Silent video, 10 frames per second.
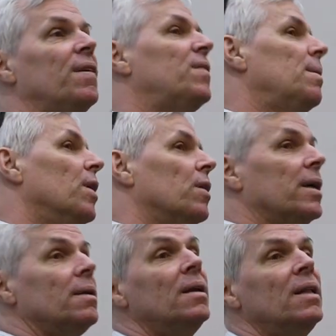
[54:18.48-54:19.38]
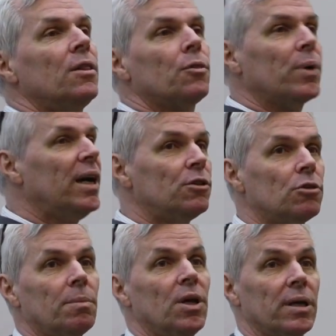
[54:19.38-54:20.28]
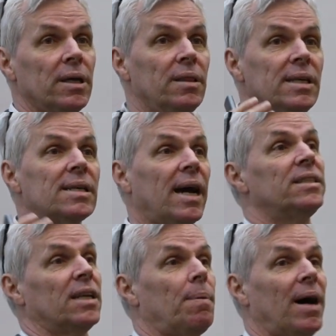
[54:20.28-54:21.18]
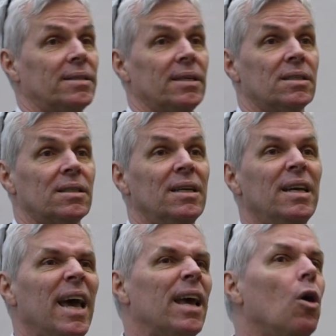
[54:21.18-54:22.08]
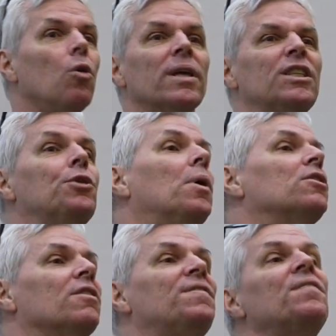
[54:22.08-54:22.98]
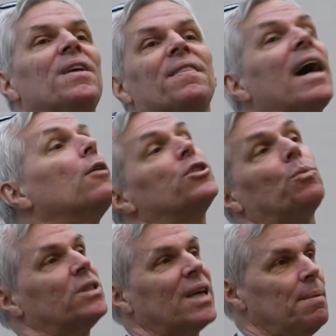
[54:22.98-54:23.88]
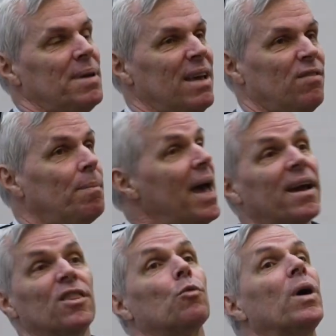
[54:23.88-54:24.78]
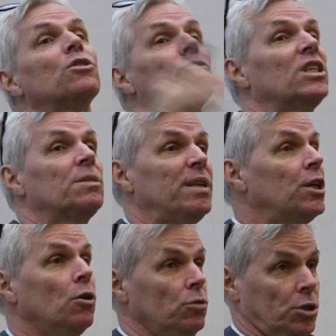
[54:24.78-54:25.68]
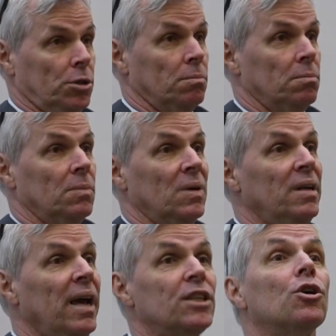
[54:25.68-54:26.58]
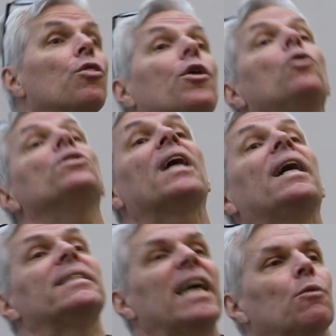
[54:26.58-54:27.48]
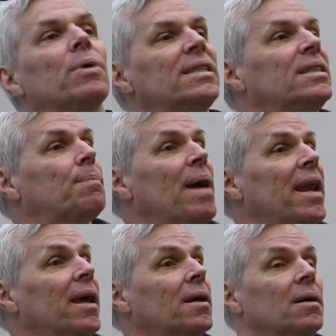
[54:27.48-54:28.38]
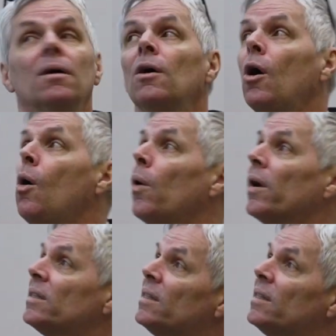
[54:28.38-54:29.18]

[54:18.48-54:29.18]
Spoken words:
50 million, 300 million, these kinds of deposits. And only 250,000 was going to be given back, and the rest would just be toast. And so those guys had reason to panic. Whereas